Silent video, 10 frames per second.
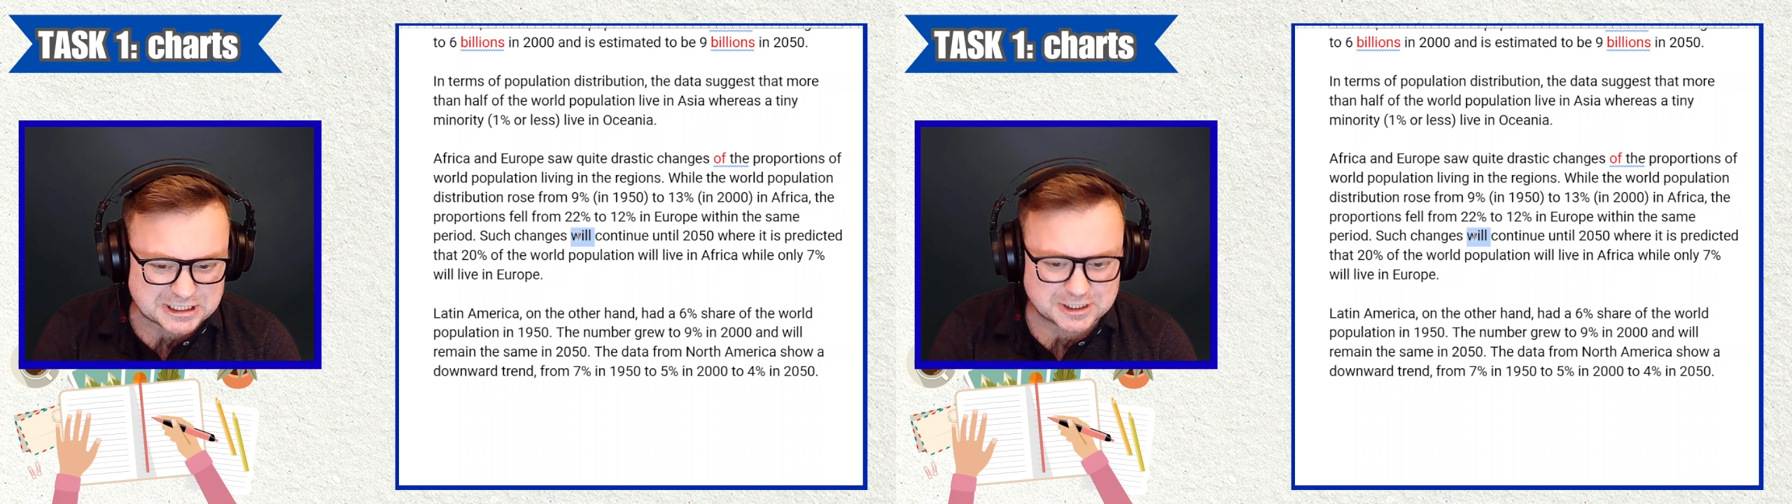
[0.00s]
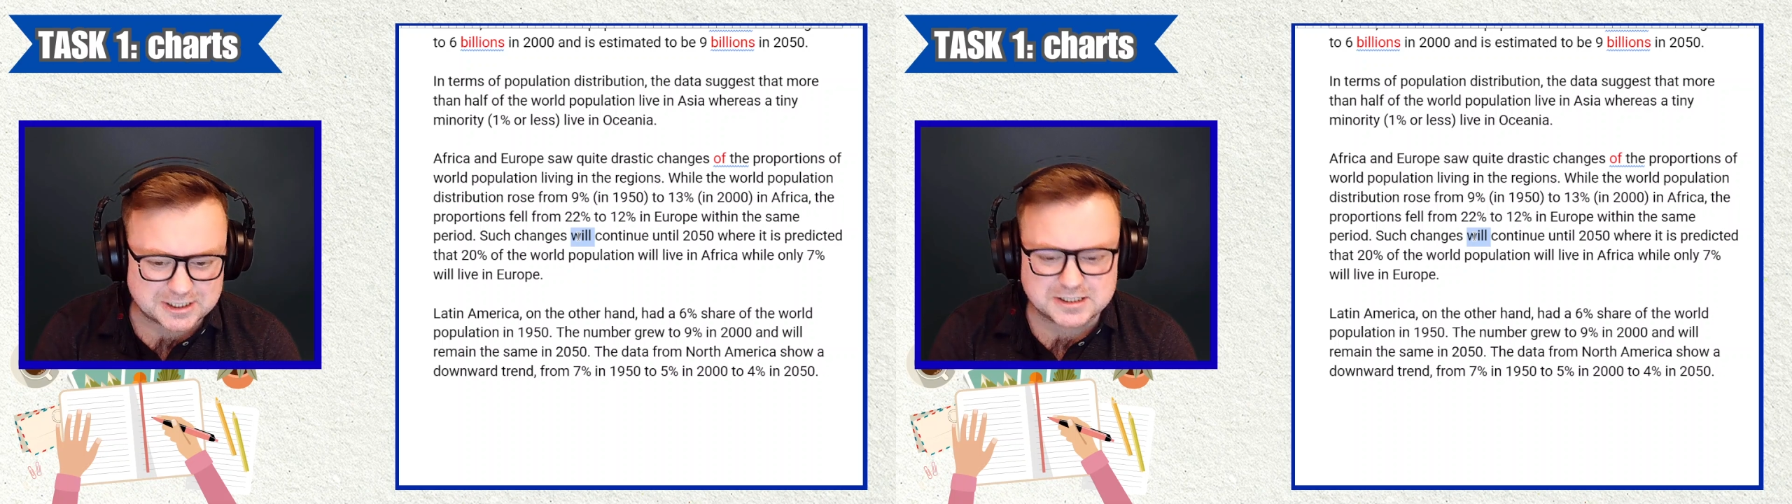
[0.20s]

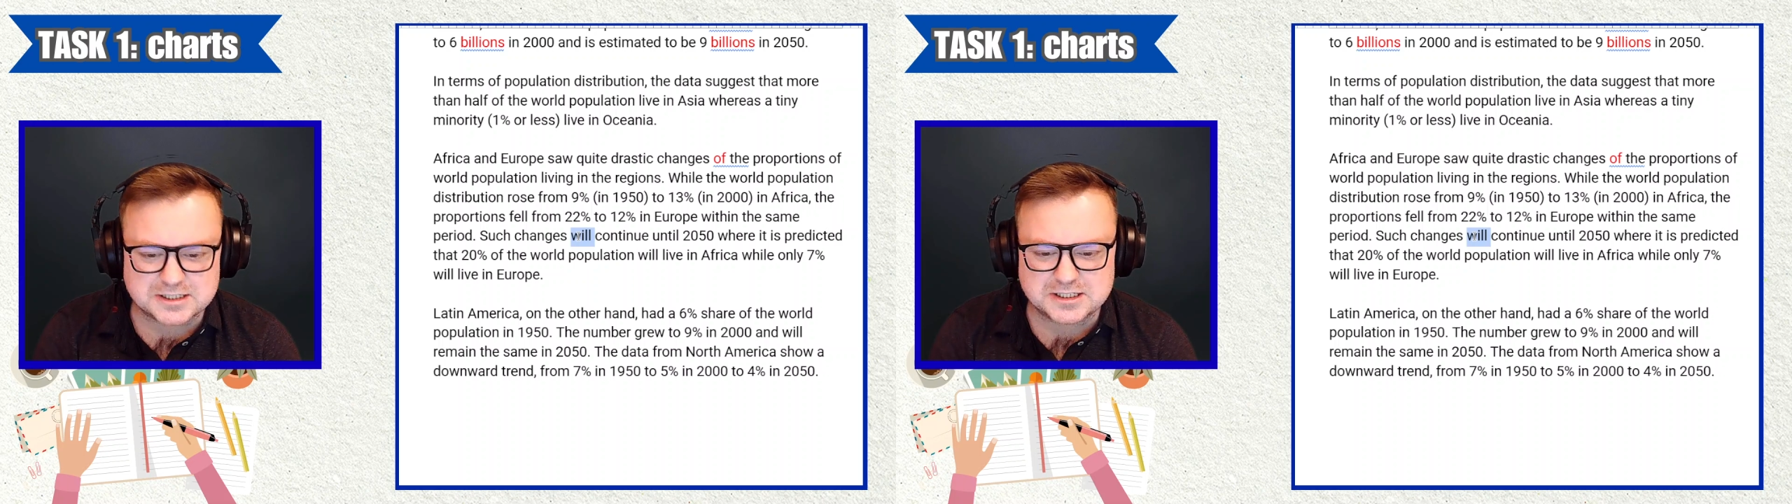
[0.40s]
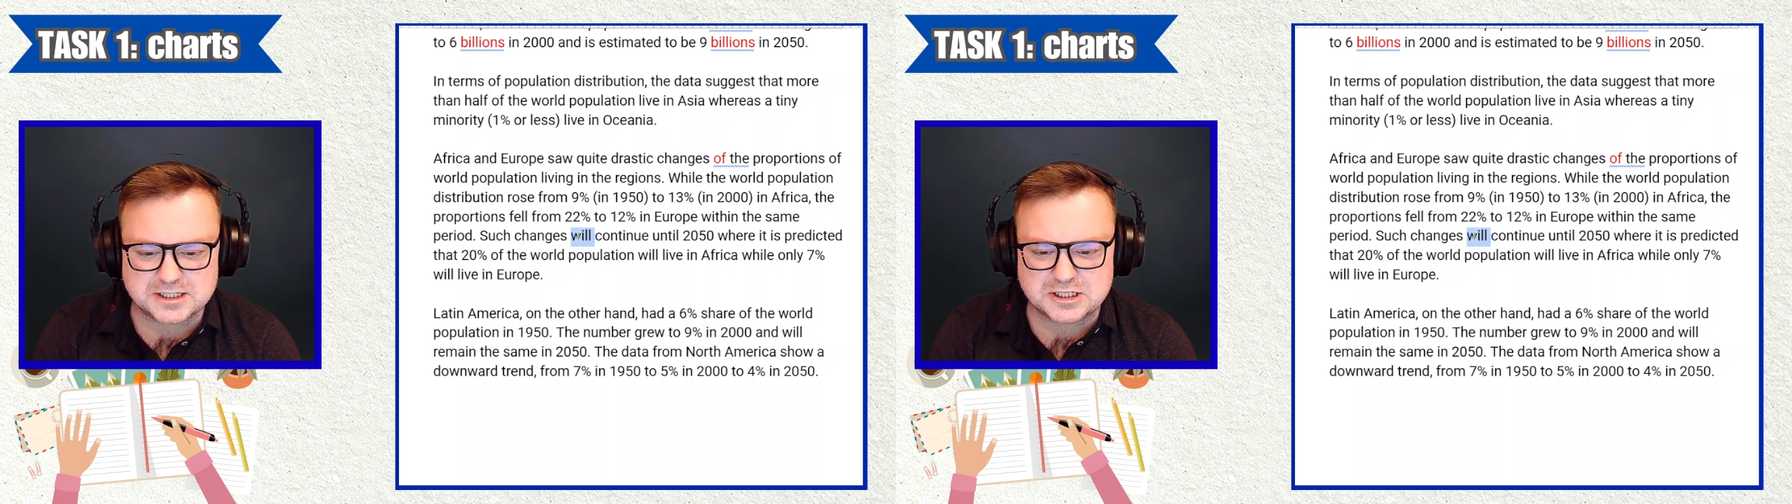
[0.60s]
to
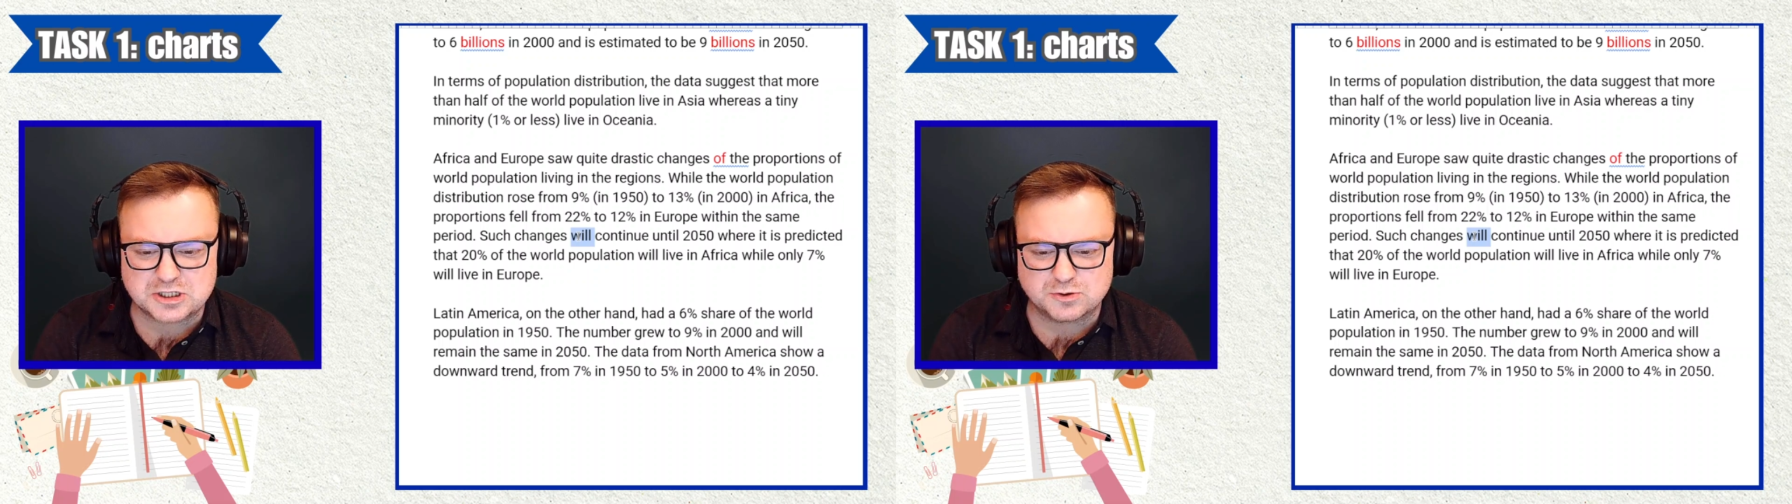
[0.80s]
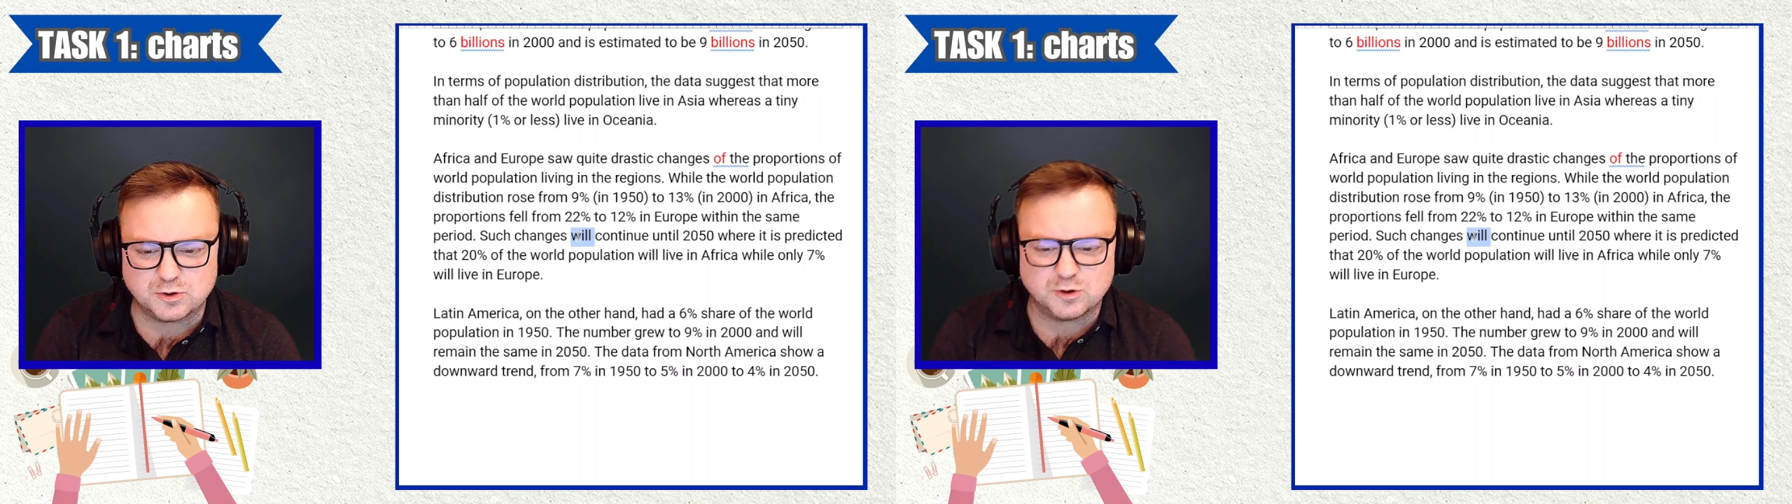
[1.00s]

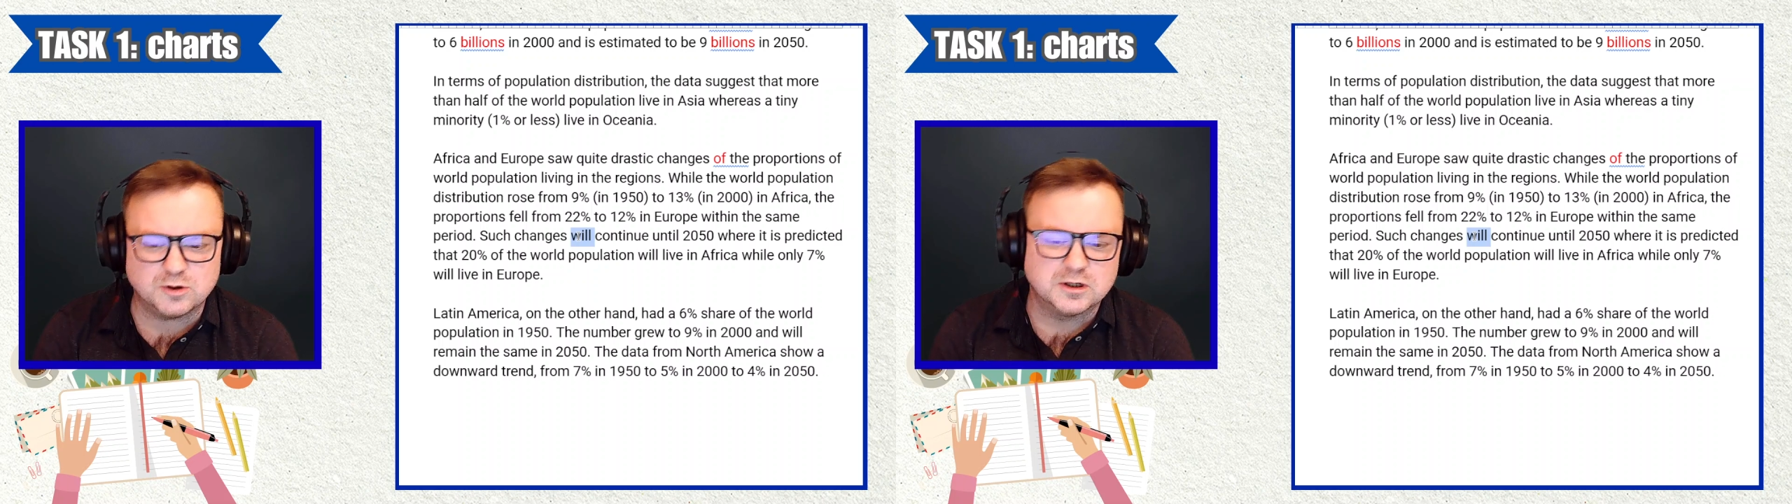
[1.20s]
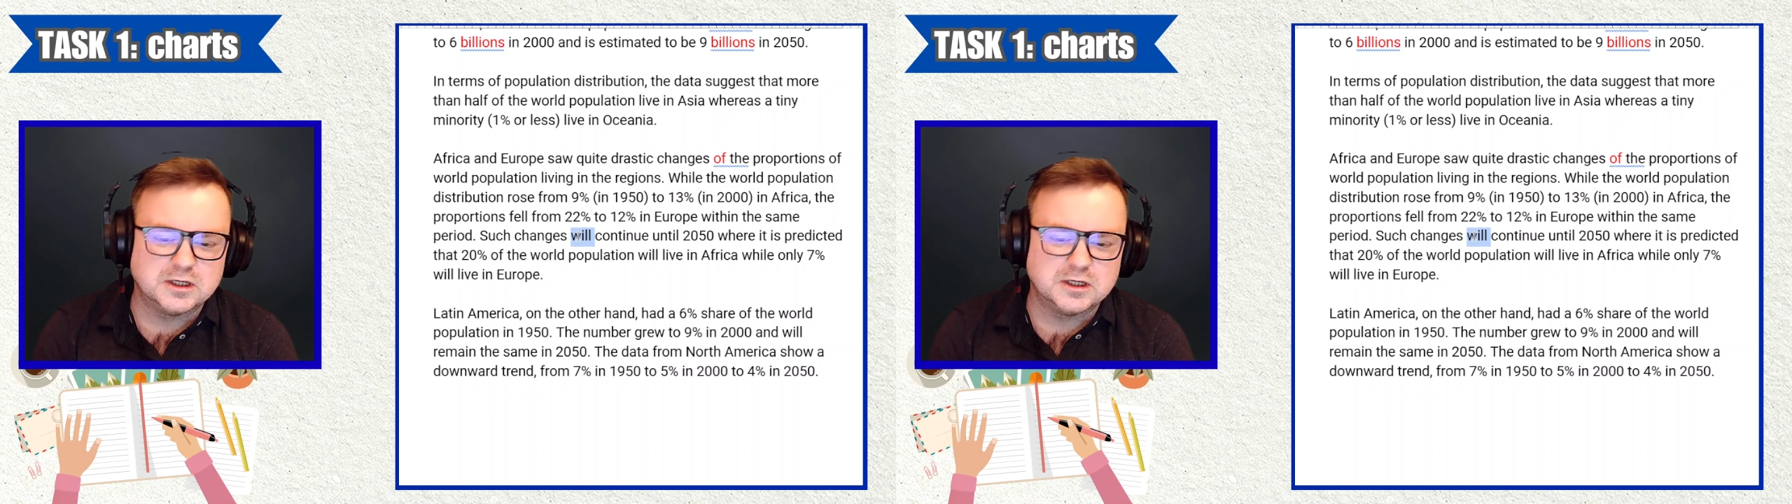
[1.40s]
continue, or